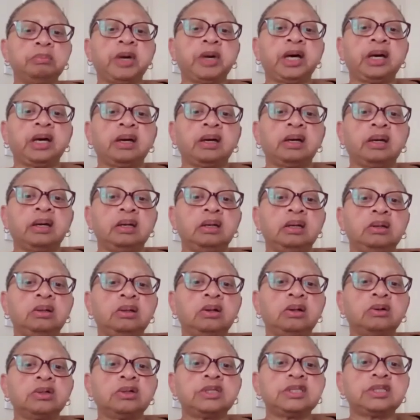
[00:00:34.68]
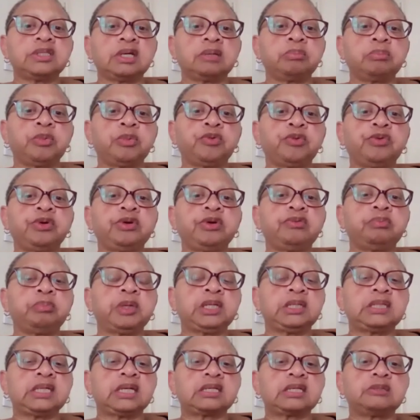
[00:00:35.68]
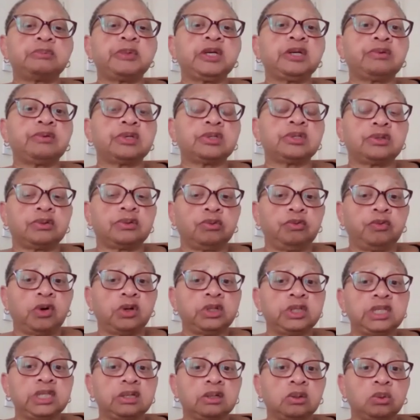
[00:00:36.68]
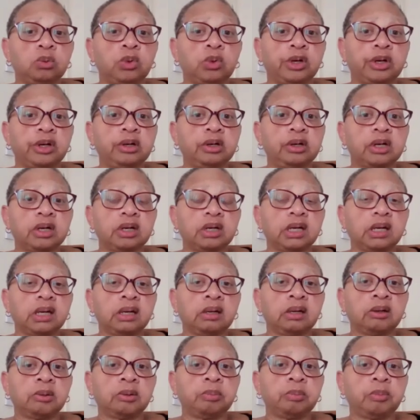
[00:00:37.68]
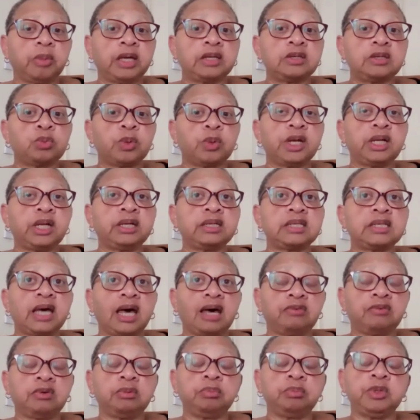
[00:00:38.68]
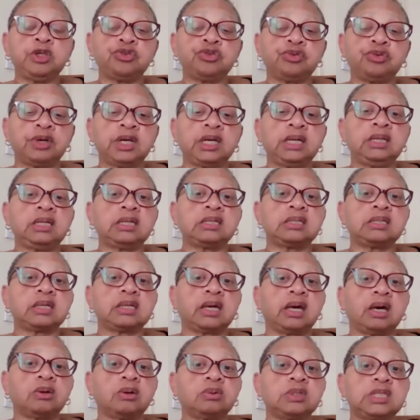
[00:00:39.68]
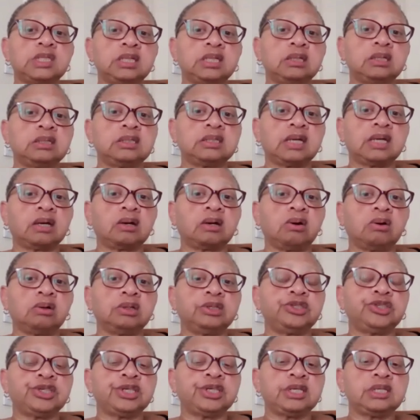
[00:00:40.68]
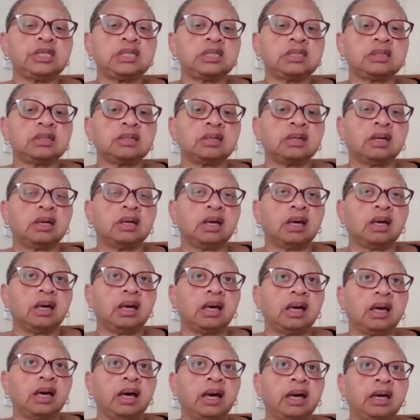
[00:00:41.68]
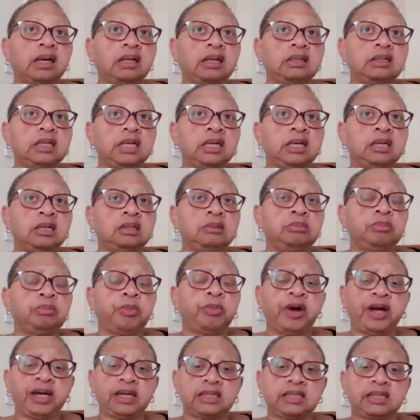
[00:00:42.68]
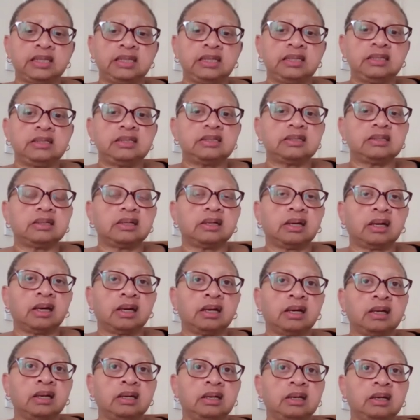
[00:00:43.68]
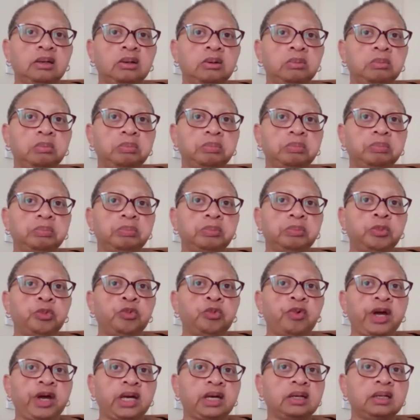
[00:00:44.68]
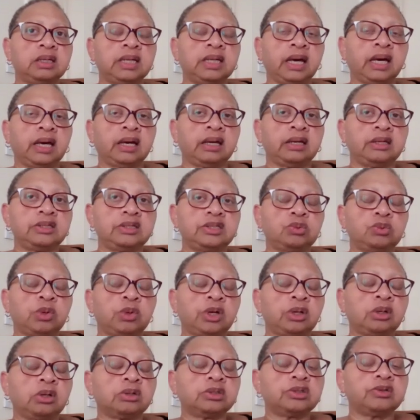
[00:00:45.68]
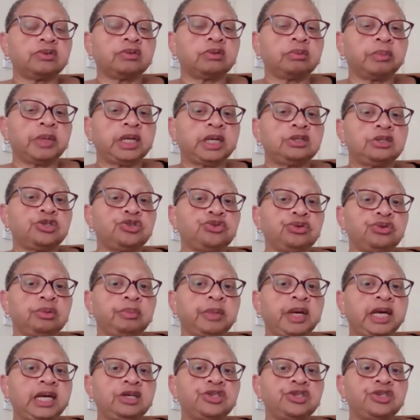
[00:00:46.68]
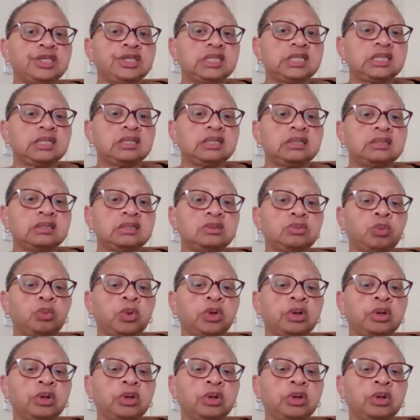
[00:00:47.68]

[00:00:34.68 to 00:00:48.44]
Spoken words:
my loss and bereavement experience through volunteer work, as well as having been trained as a counseling psychologist. And in practice, I recognized where a lot of the mainstream agencies